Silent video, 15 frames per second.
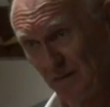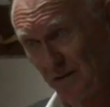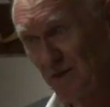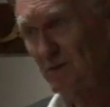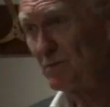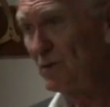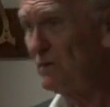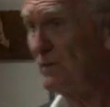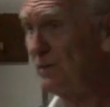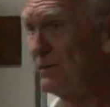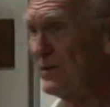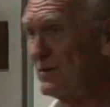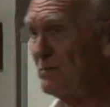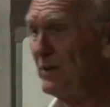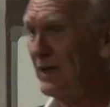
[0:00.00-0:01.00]
This
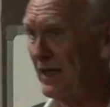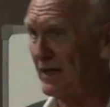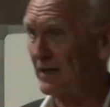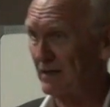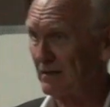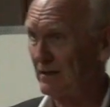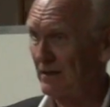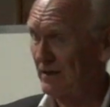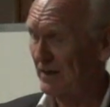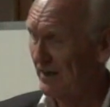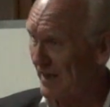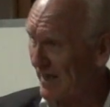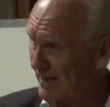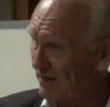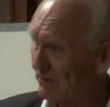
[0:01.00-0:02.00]
movement was big.
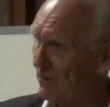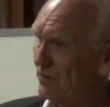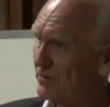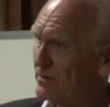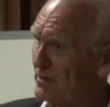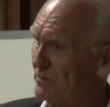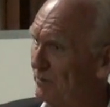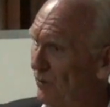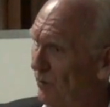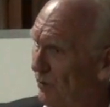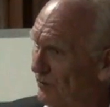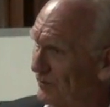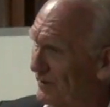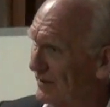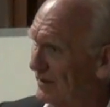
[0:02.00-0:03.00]
It had a lot of
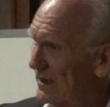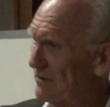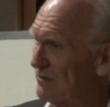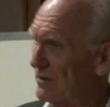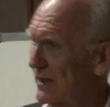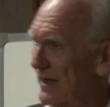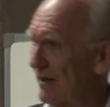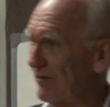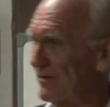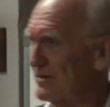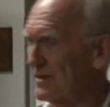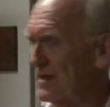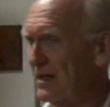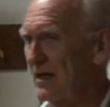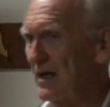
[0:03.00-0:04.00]
support in local
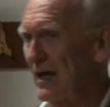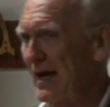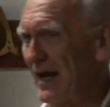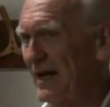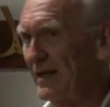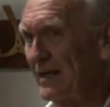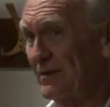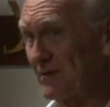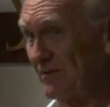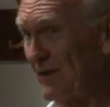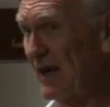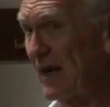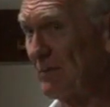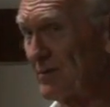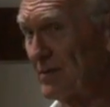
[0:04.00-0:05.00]
areas, and it
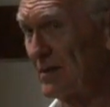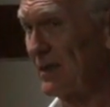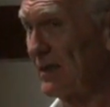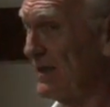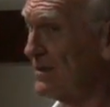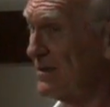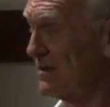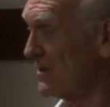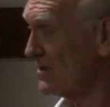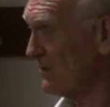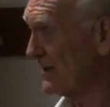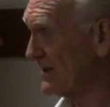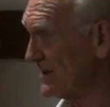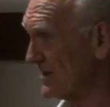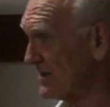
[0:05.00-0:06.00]
developed into the
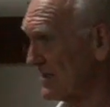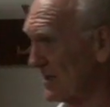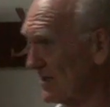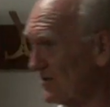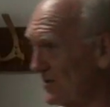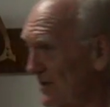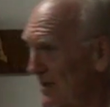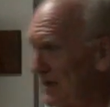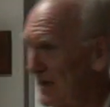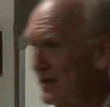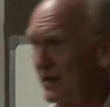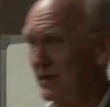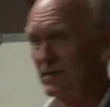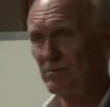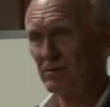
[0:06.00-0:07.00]
20th century
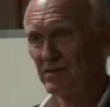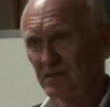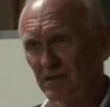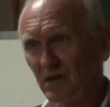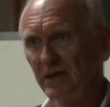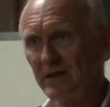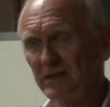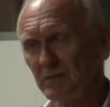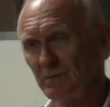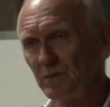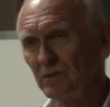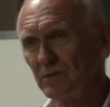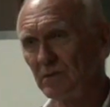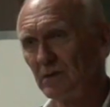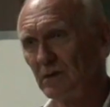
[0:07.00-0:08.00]
into a
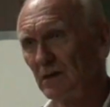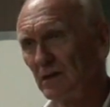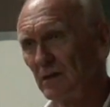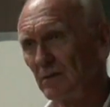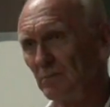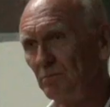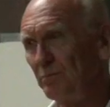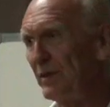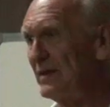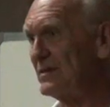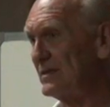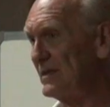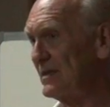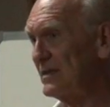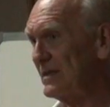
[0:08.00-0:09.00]
sizable
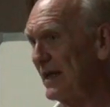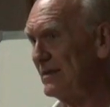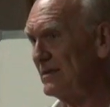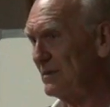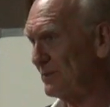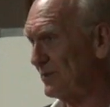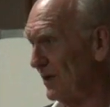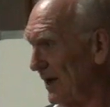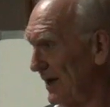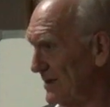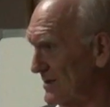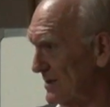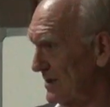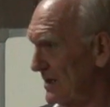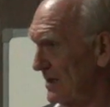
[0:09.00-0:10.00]
business
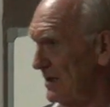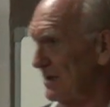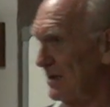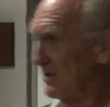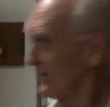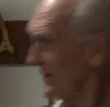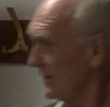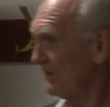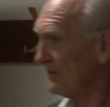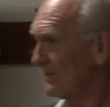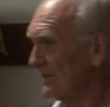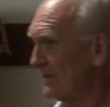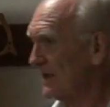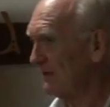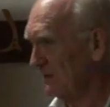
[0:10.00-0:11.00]
enterprise.
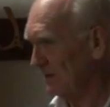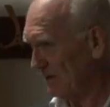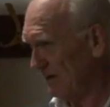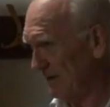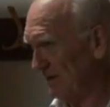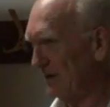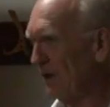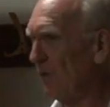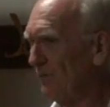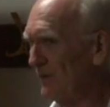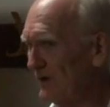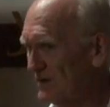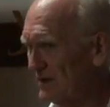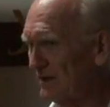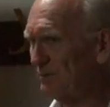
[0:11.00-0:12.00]
It
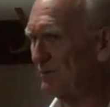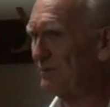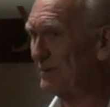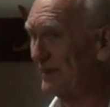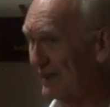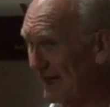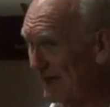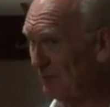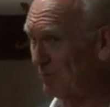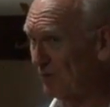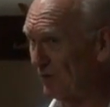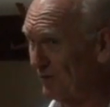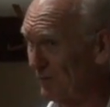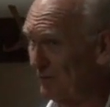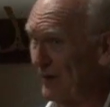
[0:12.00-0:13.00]
obviously became
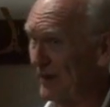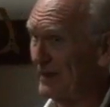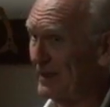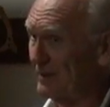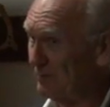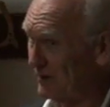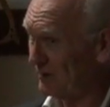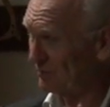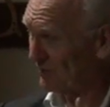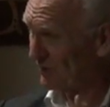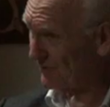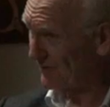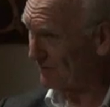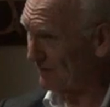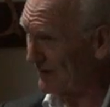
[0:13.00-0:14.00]
profit-making, but the
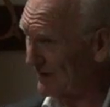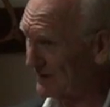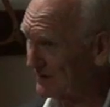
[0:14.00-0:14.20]
profit